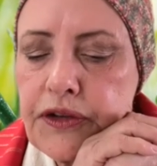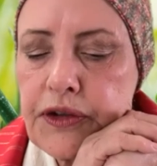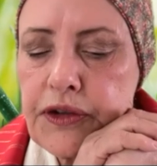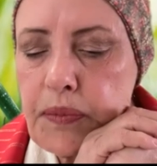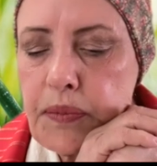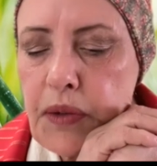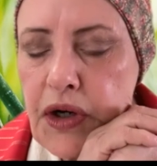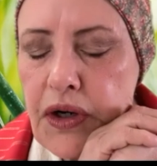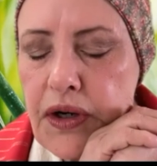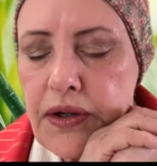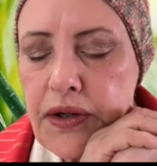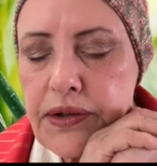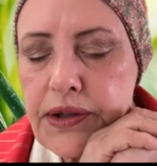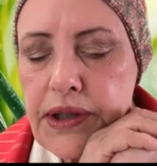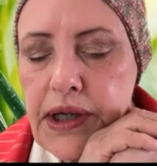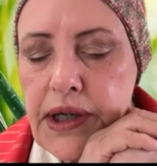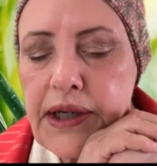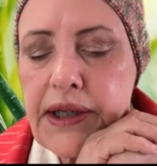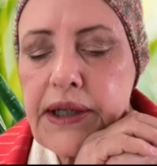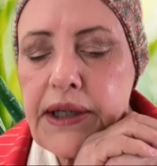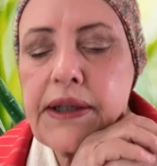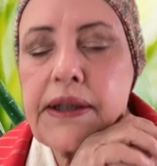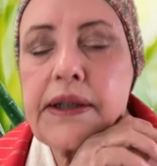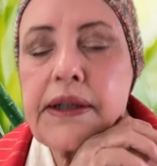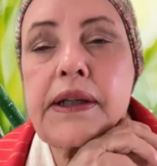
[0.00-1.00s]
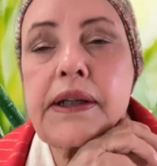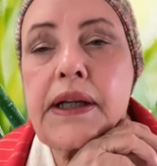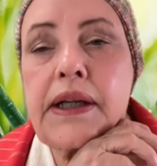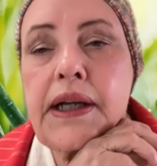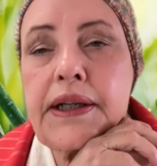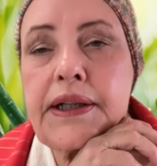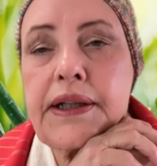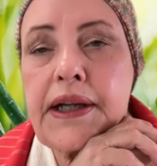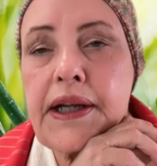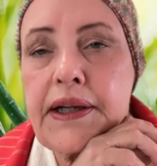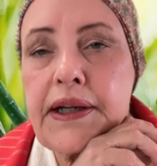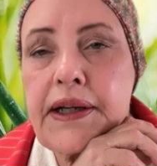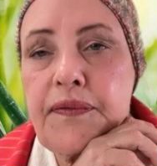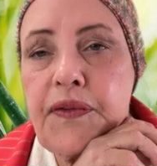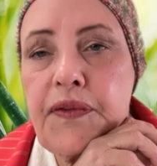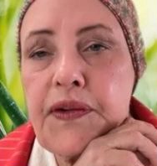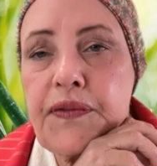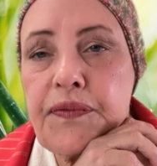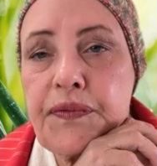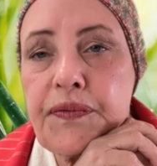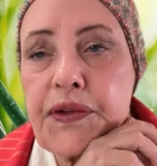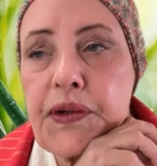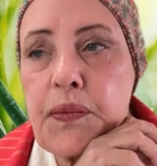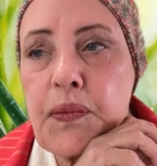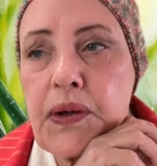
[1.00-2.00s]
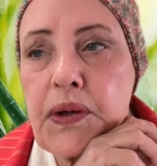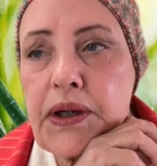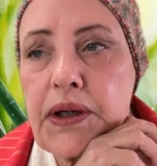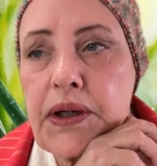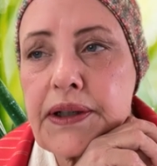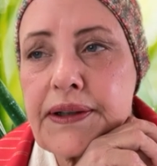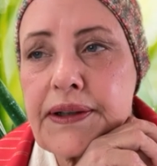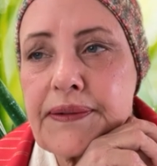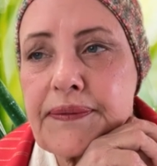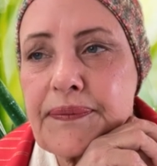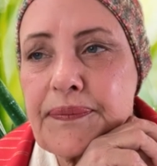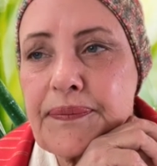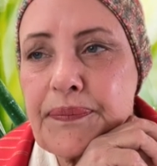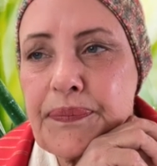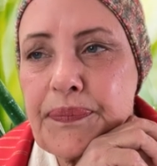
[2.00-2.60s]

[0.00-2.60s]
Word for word: Tomorrow night at 8.51,